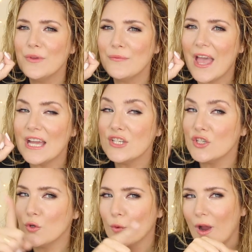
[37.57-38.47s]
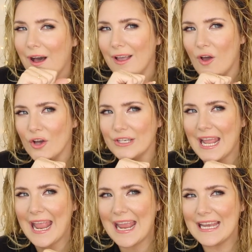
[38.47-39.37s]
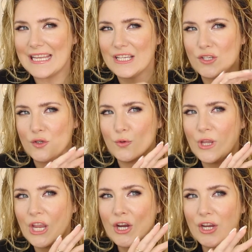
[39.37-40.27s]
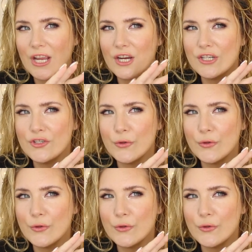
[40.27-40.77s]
If you've had your eye on any new hair care